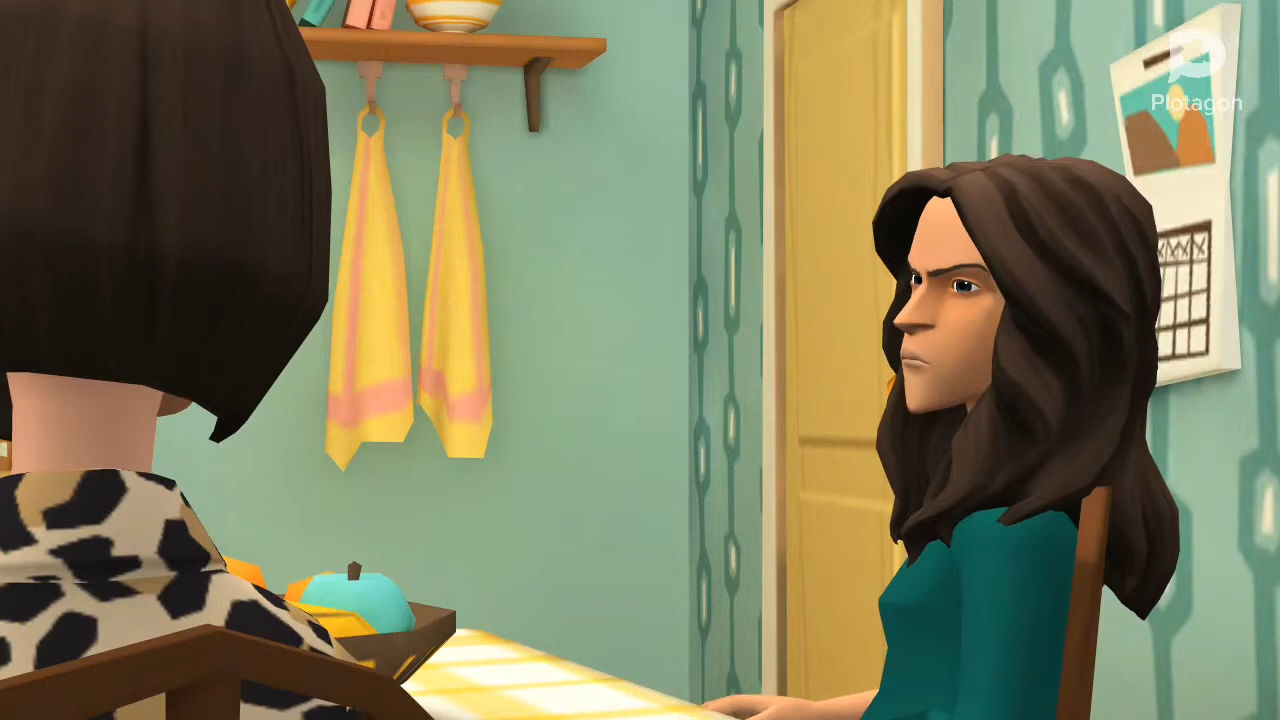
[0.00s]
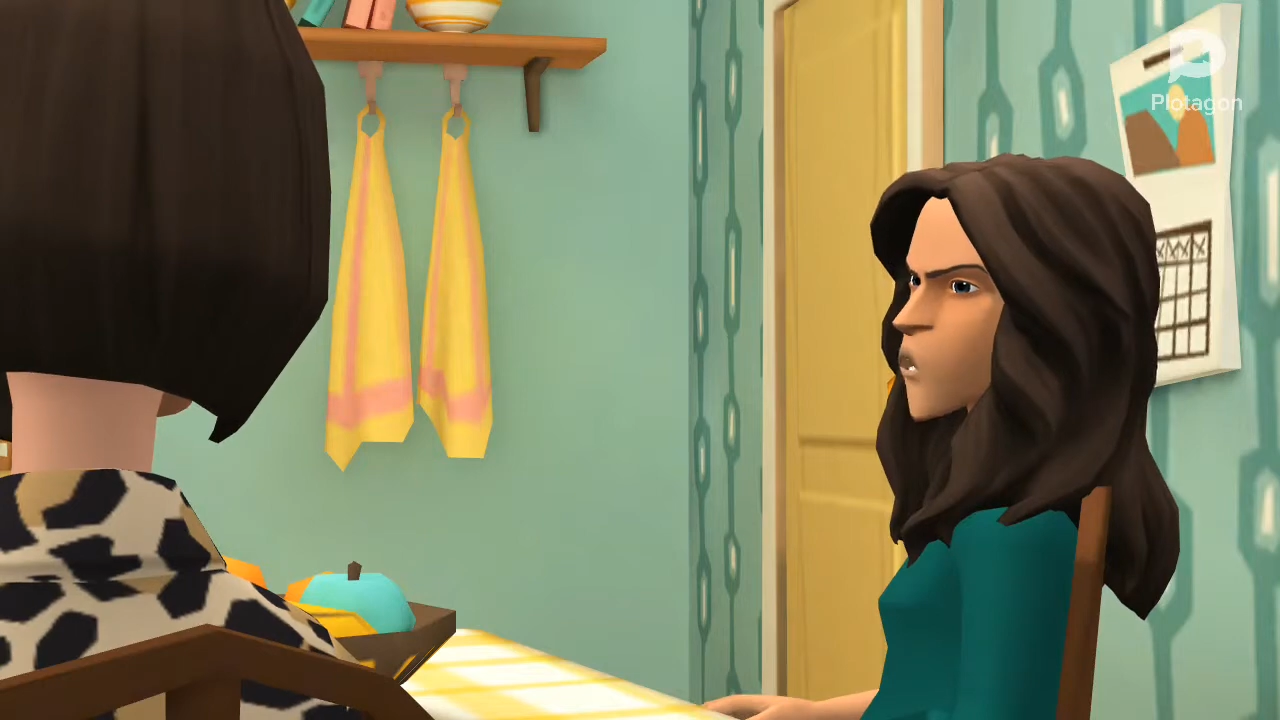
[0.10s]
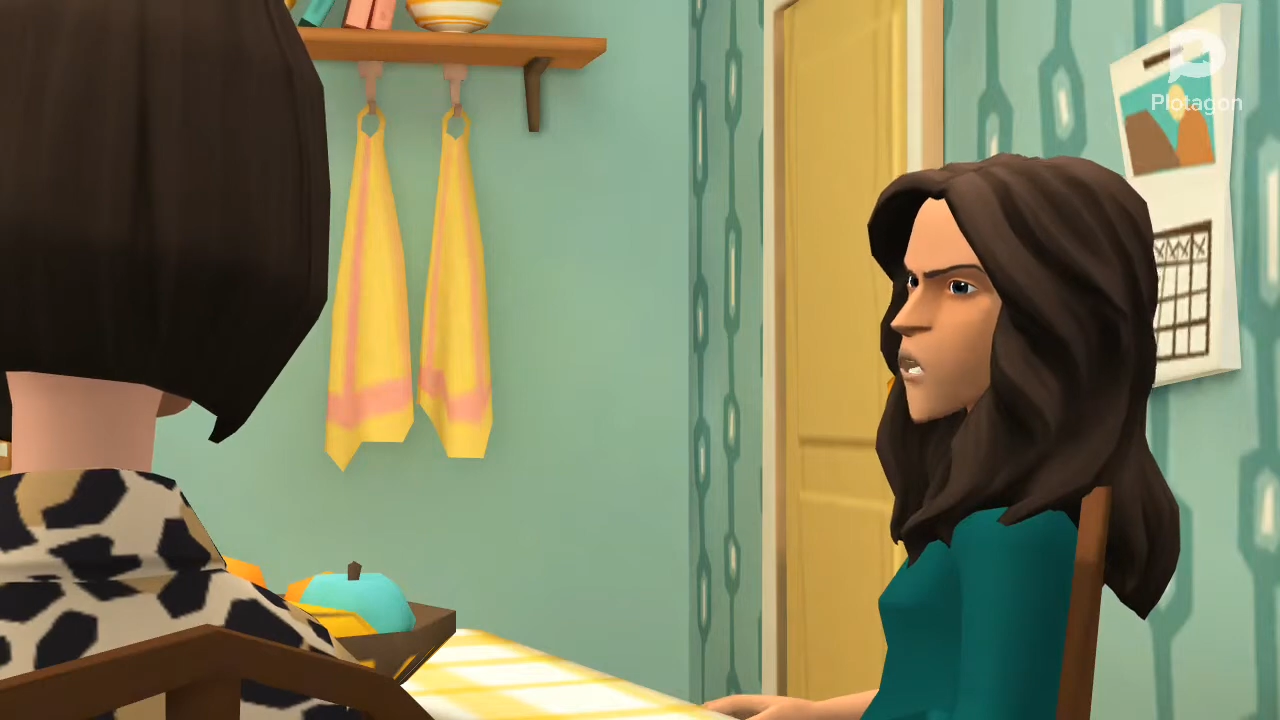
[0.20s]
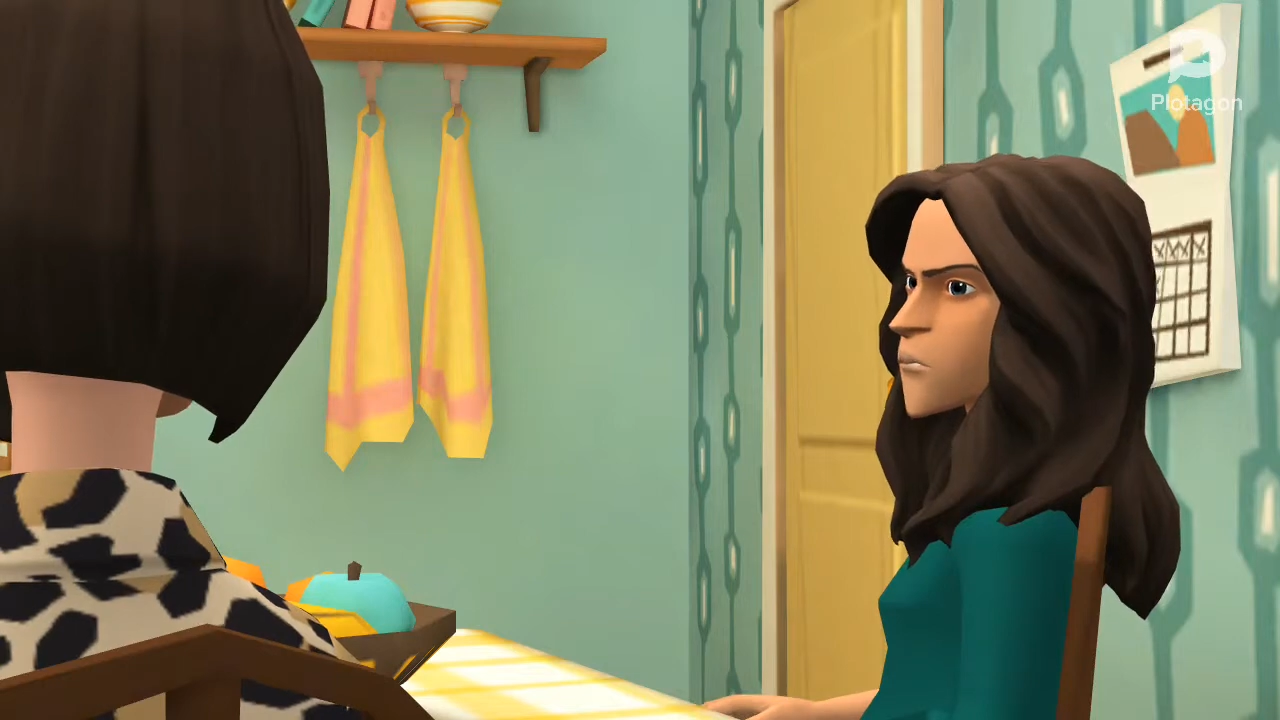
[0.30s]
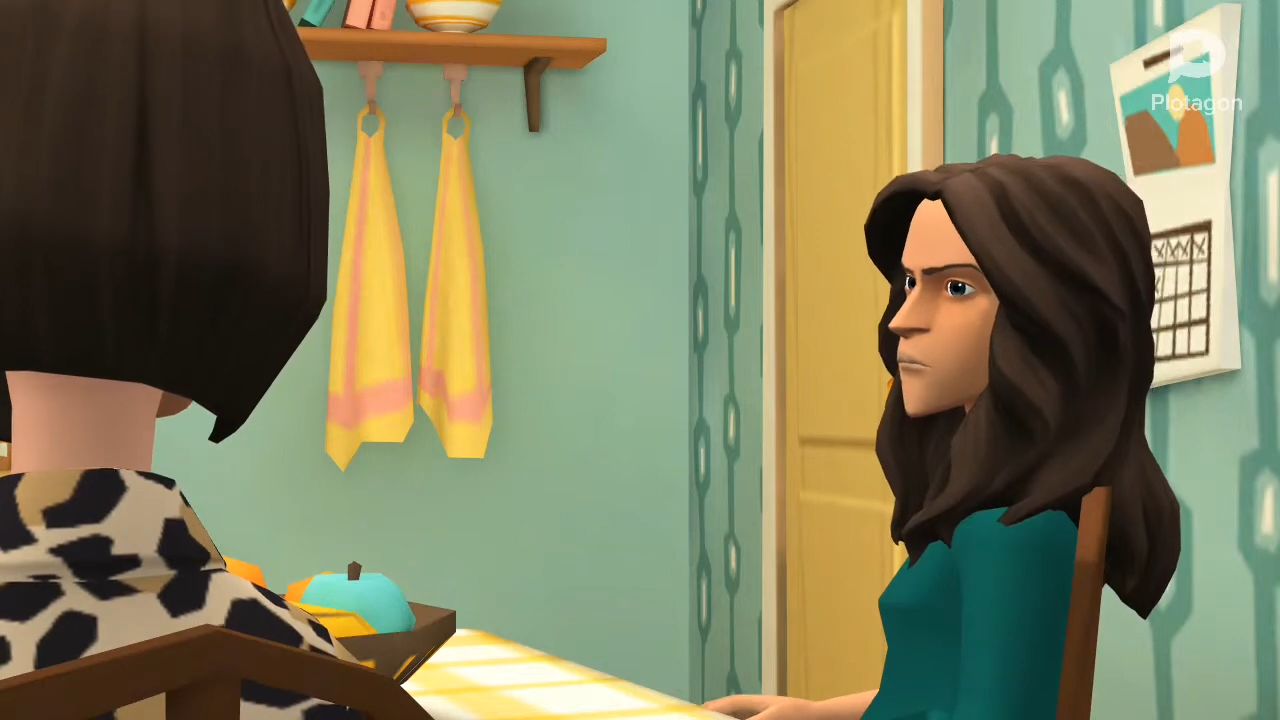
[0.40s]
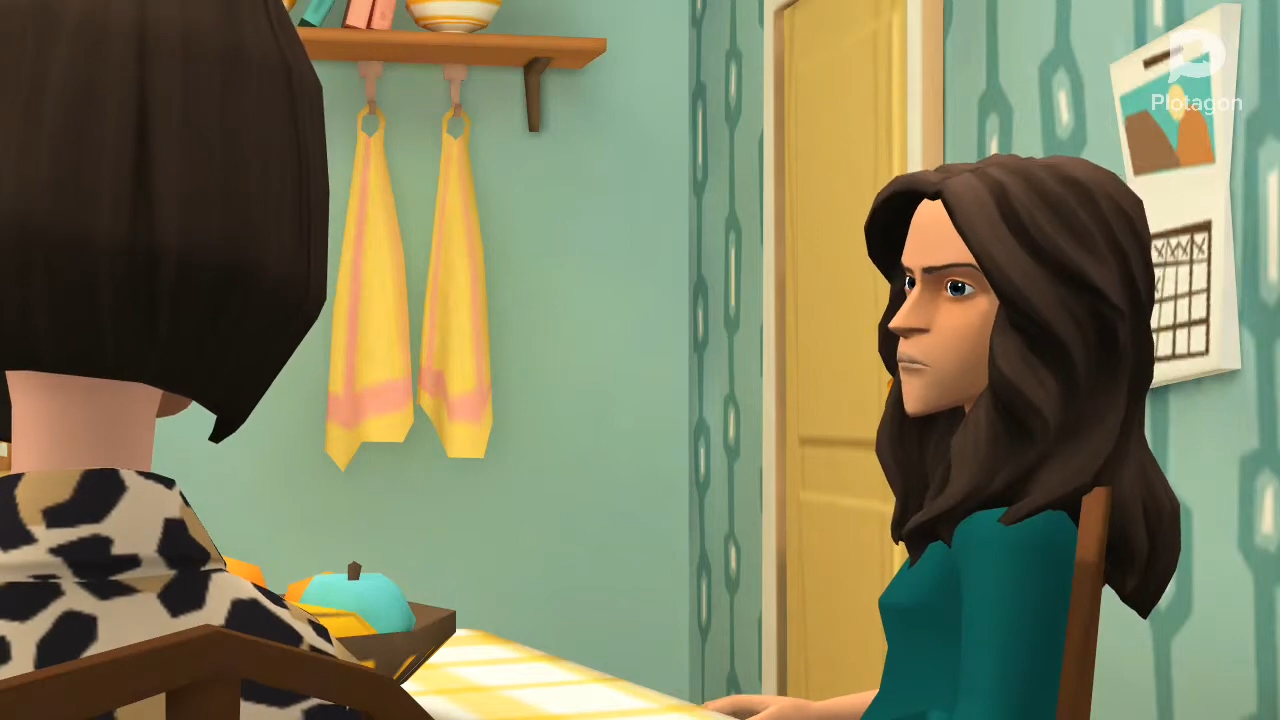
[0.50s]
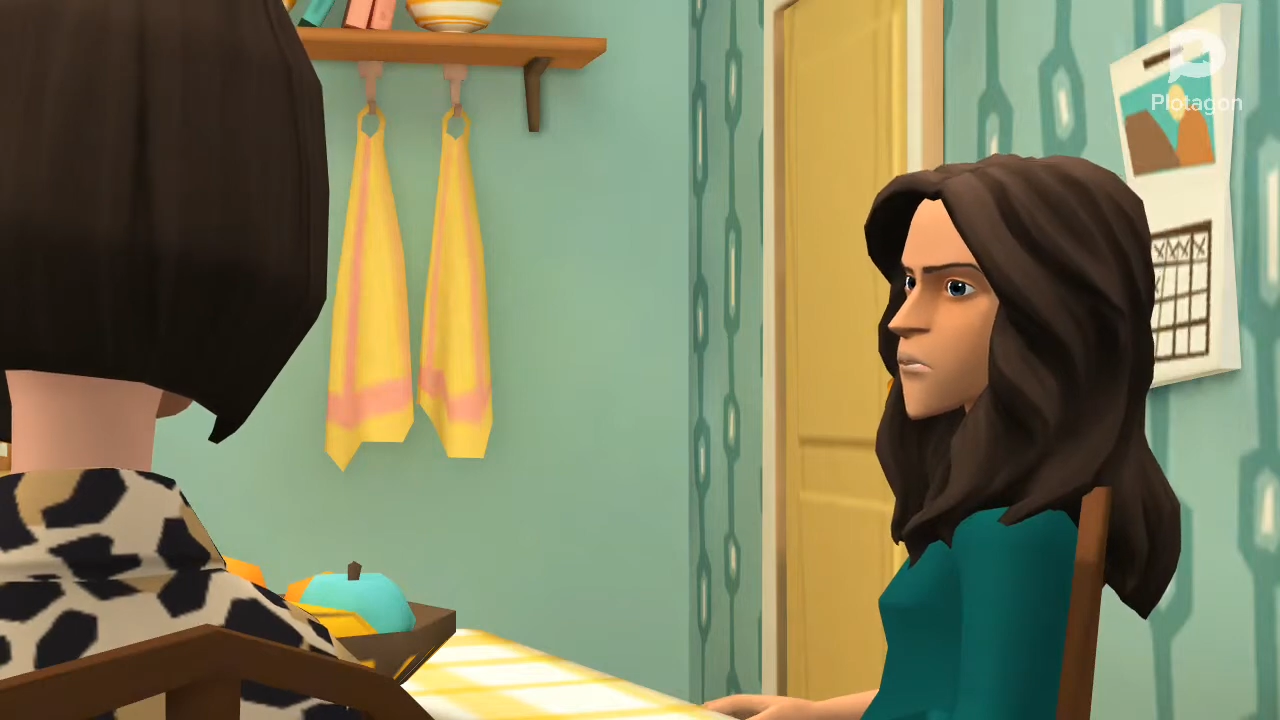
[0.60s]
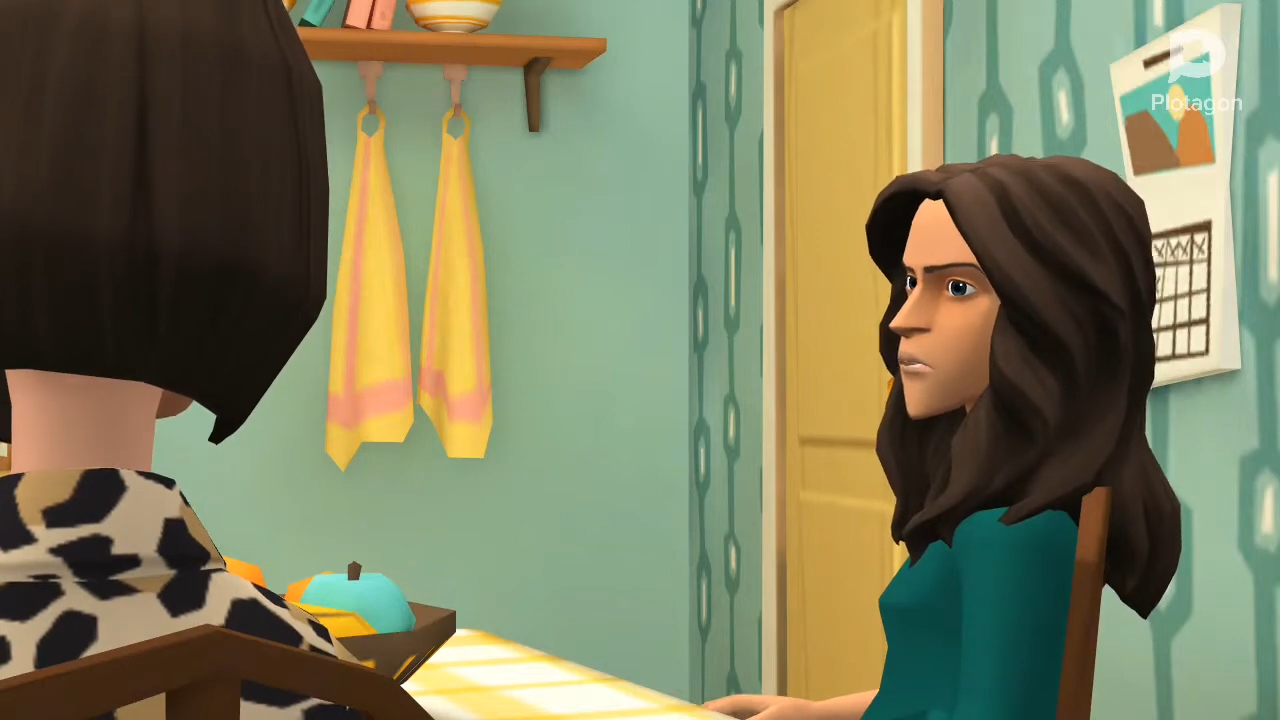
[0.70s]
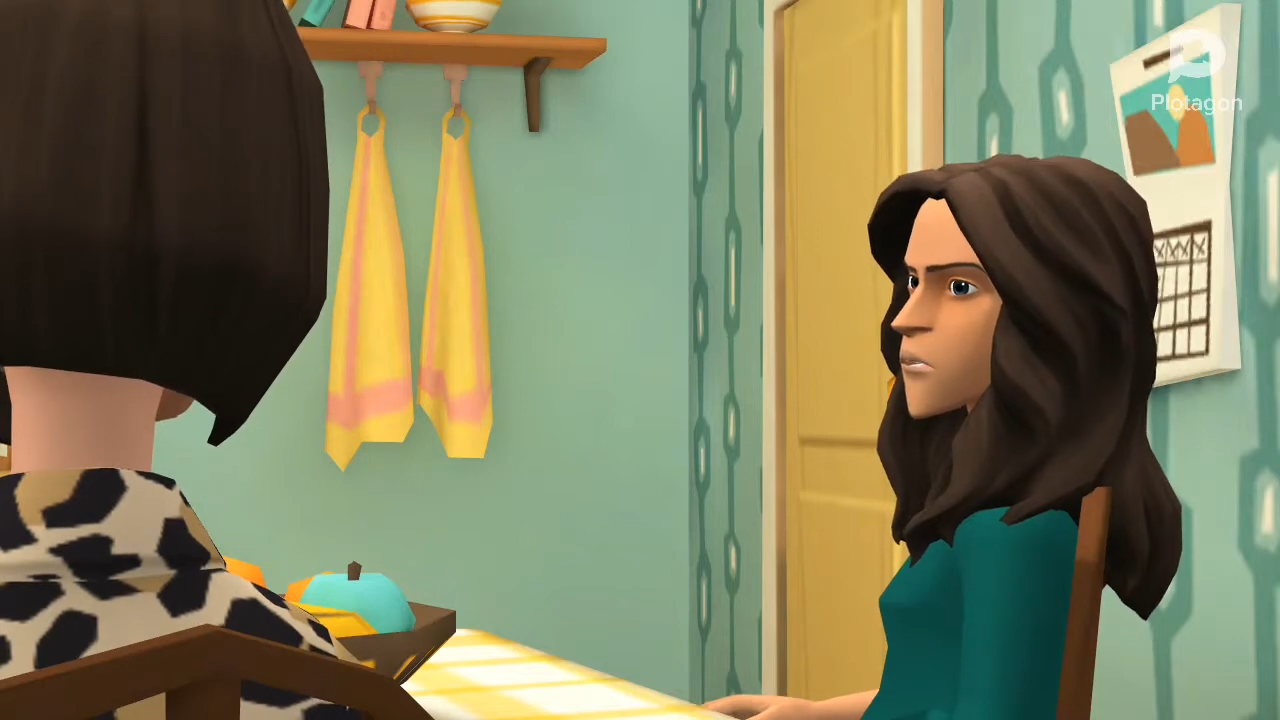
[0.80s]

21